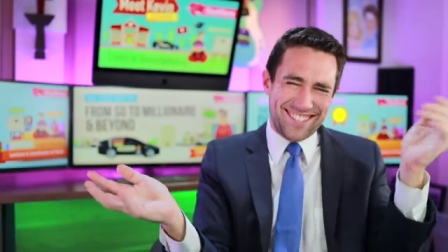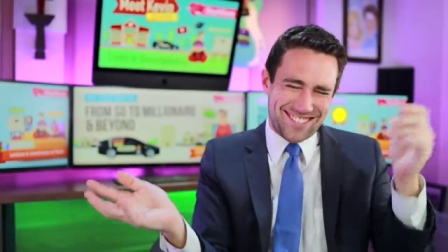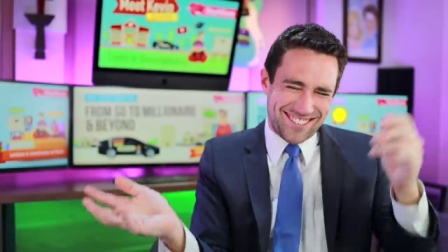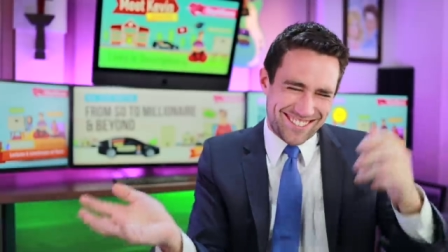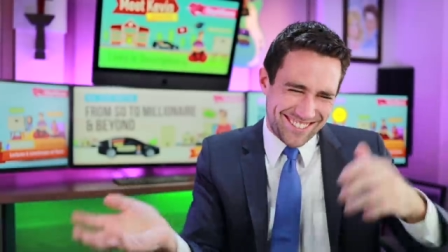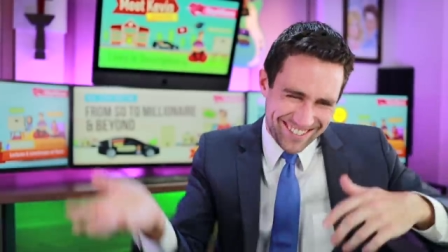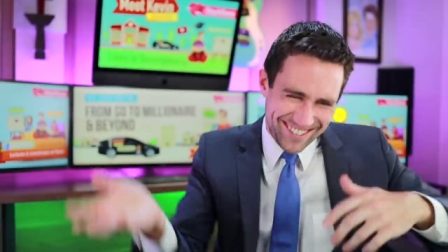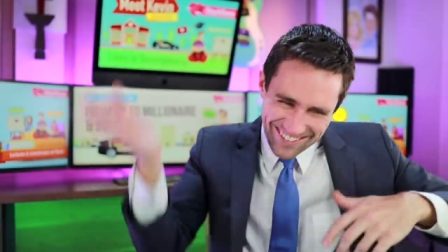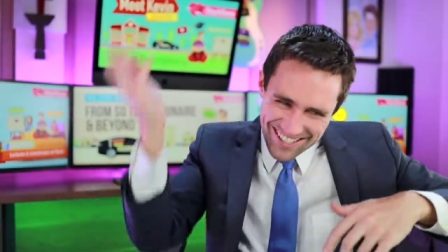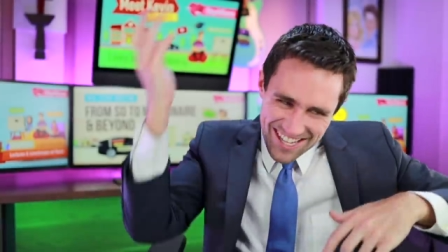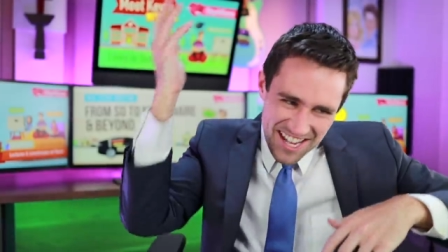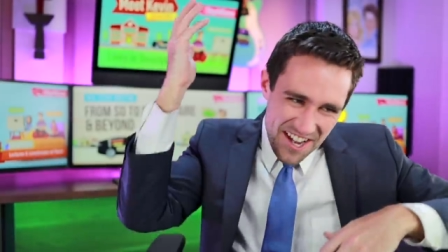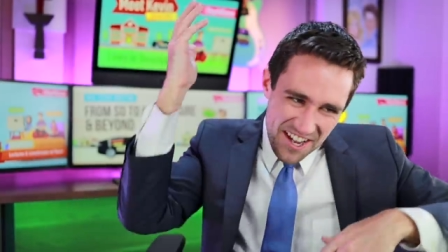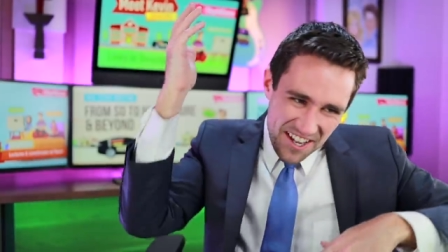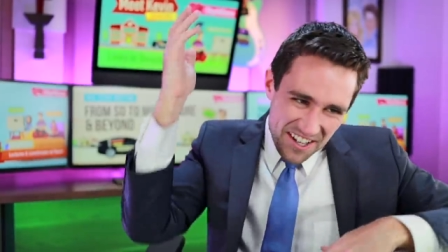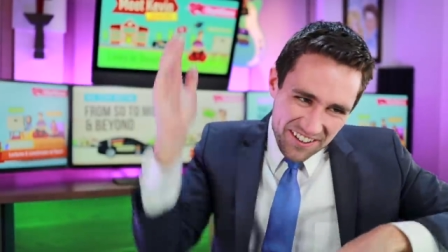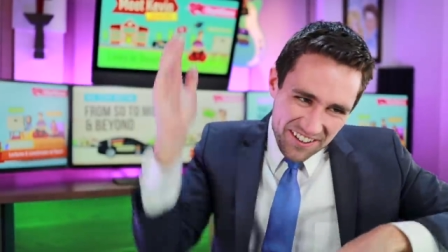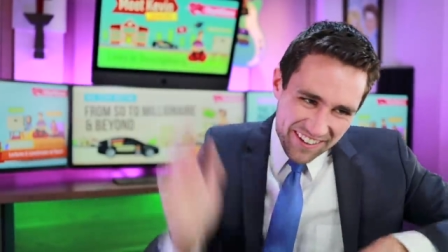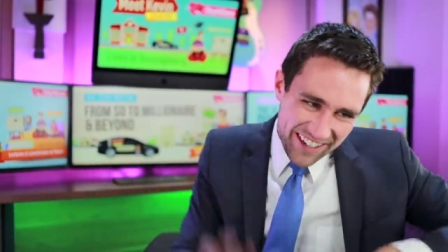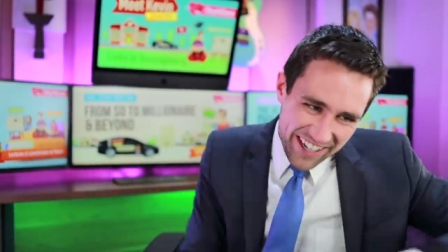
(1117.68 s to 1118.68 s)
so,
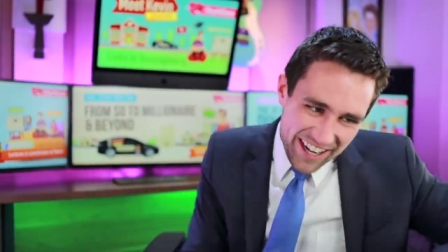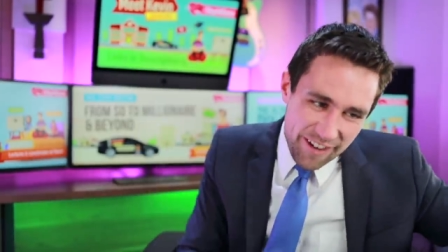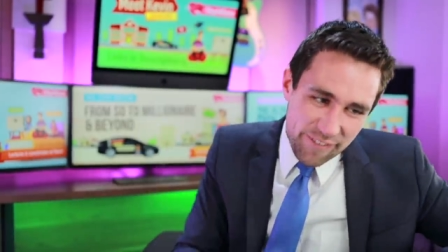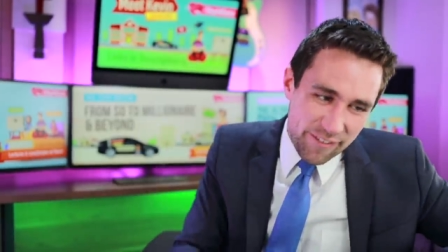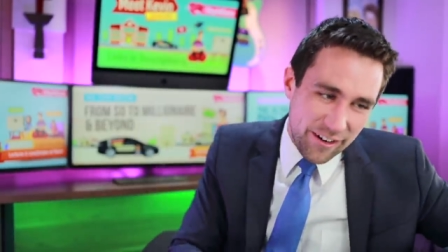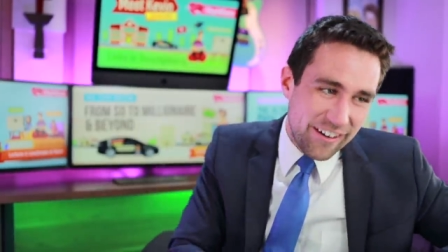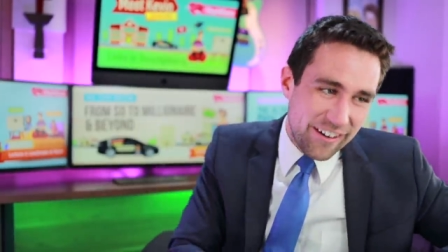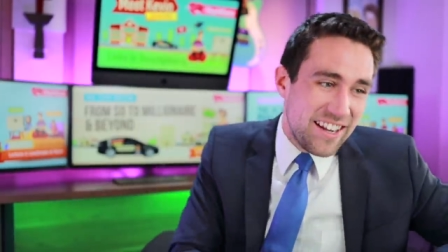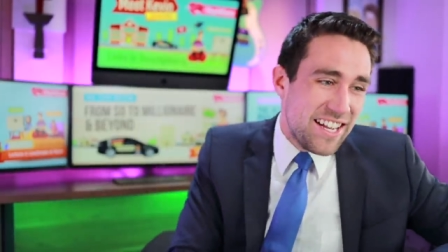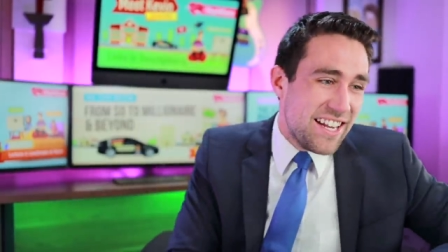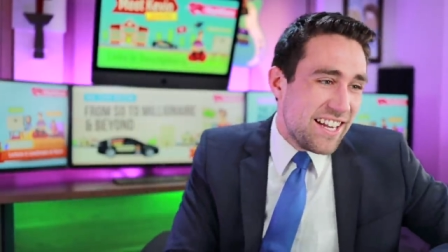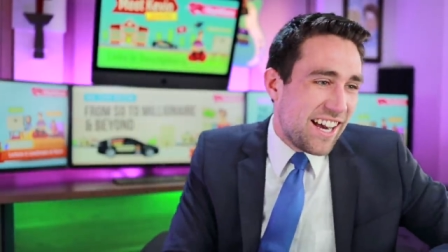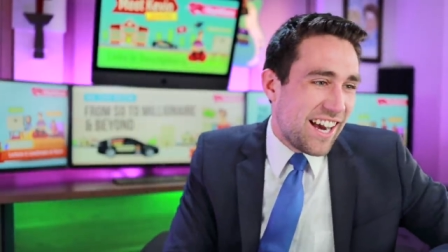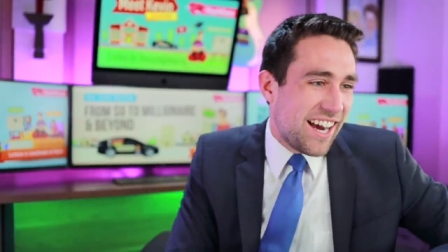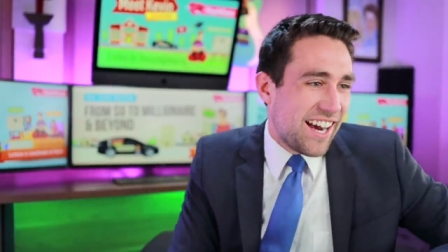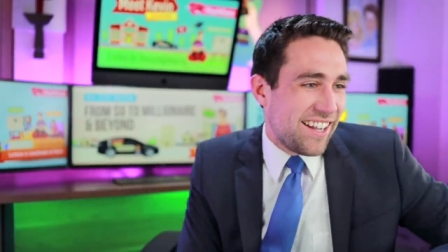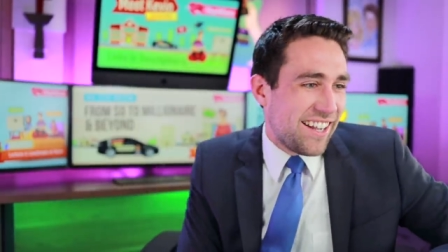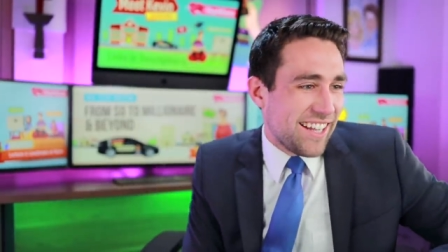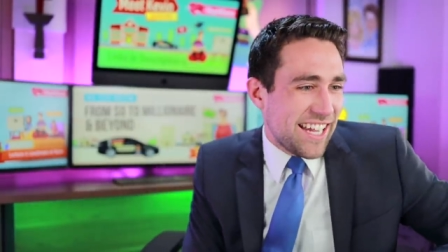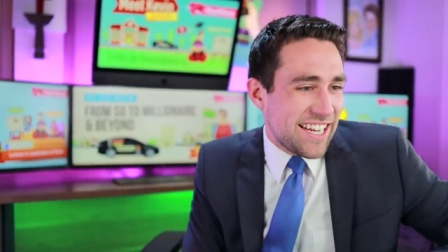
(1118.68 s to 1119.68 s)
whatever.
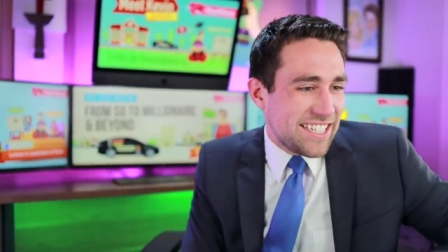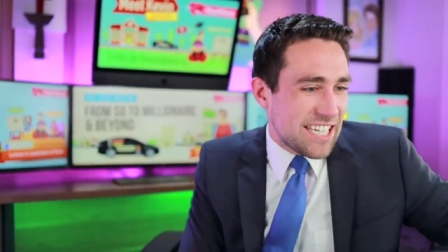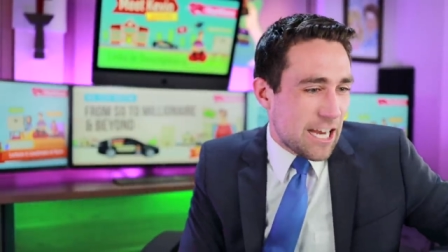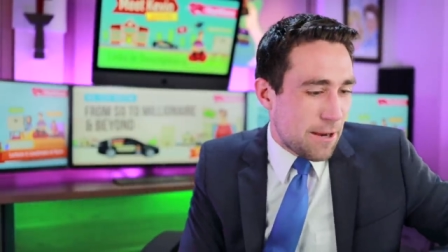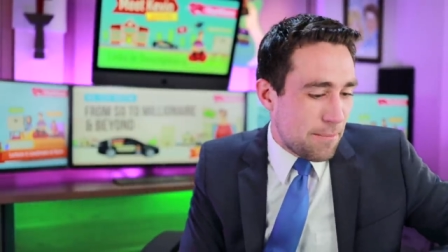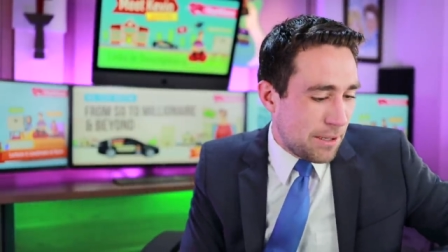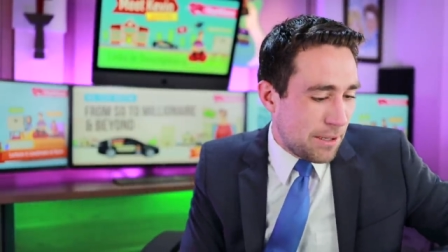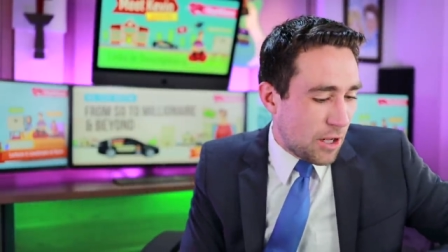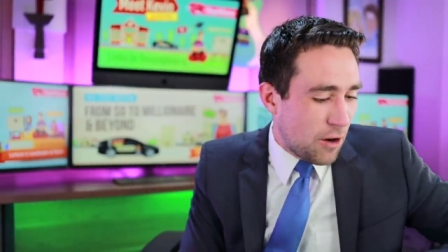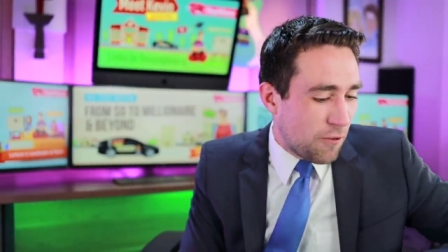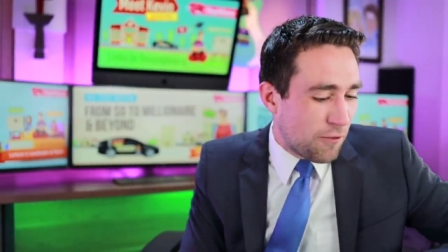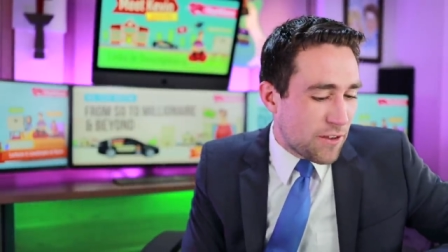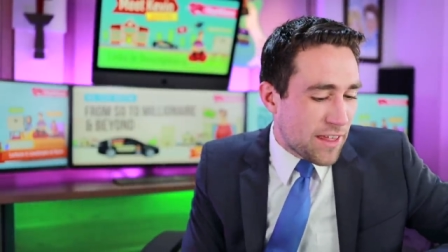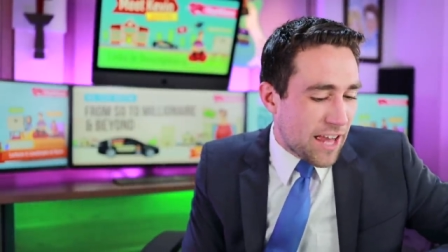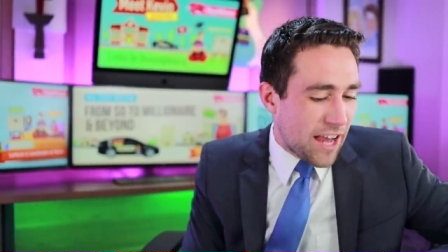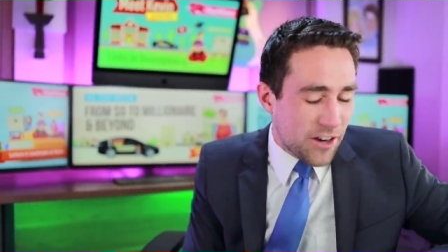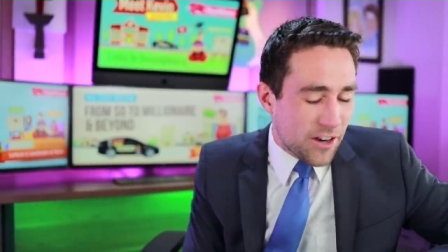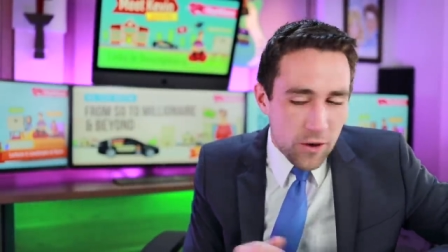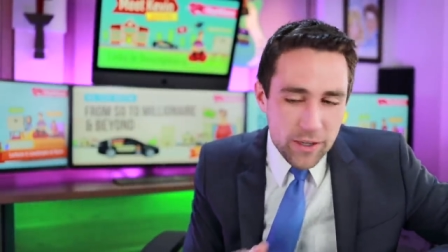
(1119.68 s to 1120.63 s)
Uh, link down below for that.